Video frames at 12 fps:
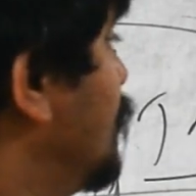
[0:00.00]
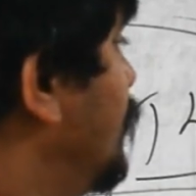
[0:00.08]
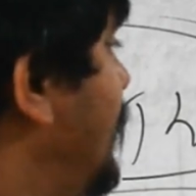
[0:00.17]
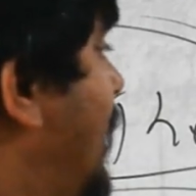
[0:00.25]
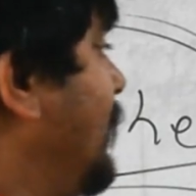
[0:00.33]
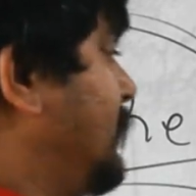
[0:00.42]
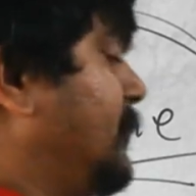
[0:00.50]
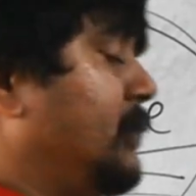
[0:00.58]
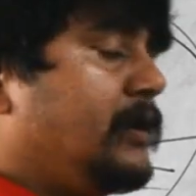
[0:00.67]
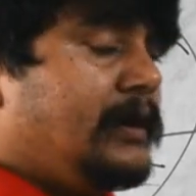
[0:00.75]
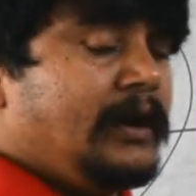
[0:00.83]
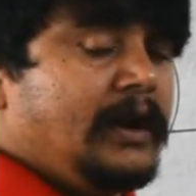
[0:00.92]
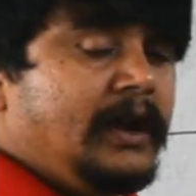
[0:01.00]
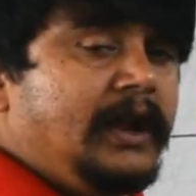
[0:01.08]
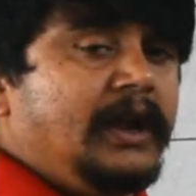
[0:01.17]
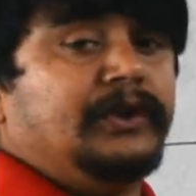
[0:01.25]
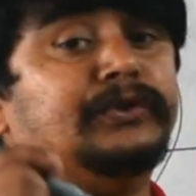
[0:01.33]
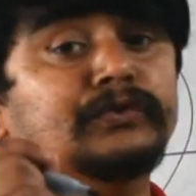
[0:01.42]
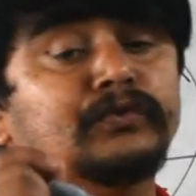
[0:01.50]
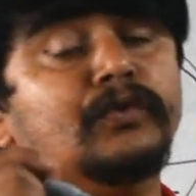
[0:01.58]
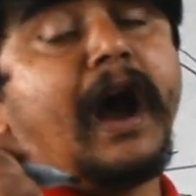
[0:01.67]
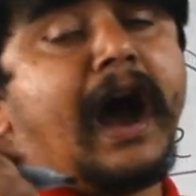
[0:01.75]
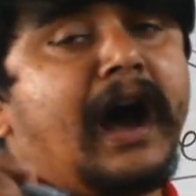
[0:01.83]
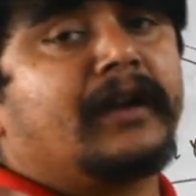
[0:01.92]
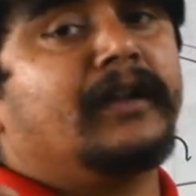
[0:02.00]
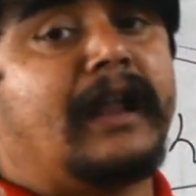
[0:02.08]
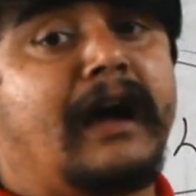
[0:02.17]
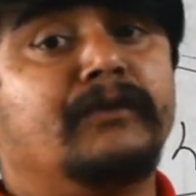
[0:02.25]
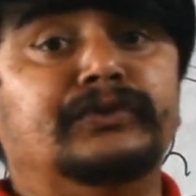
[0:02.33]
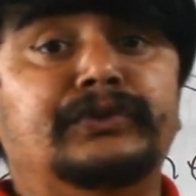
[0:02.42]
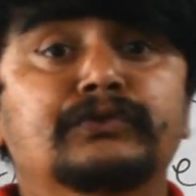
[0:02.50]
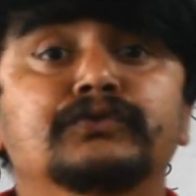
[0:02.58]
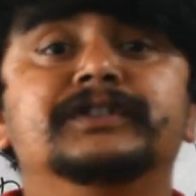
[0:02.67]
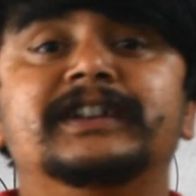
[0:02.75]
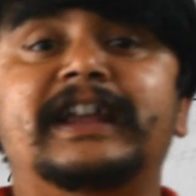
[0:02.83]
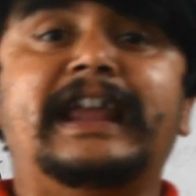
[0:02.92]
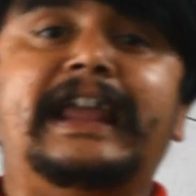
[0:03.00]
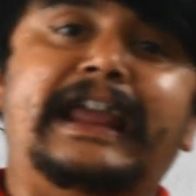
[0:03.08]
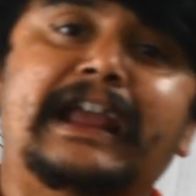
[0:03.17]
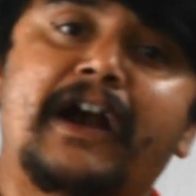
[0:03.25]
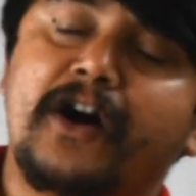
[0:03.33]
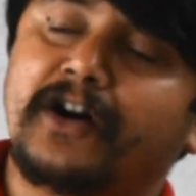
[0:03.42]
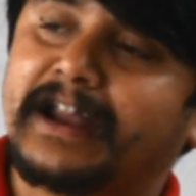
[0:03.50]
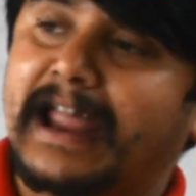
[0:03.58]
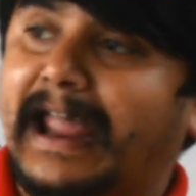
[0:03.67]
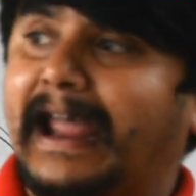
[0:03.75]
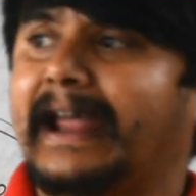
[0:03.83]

know that you are allowed to use A or